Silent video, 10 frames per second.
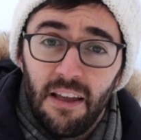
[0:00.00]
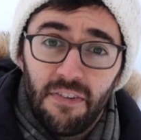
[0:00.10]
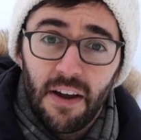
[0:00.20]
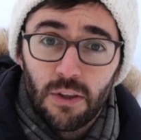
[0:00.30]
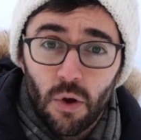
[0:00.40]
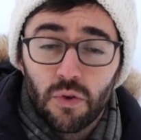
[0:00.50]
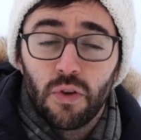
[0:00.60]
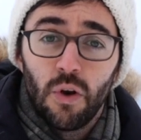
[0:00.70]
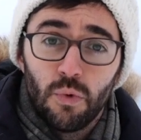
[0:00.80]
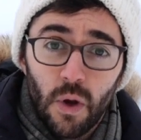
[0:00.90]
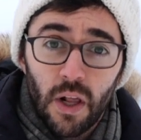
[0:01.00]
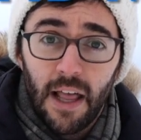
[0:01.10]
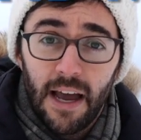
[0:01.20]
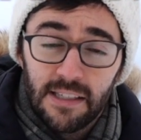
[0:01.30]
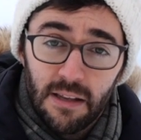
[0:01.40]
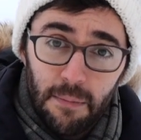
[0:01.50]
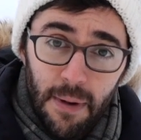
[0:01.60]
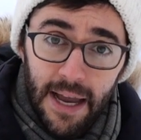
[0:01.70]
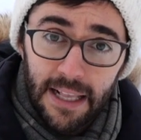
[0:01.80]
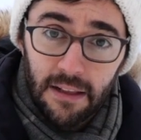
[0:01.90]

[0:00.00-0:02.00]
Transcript: if I don't realize mine.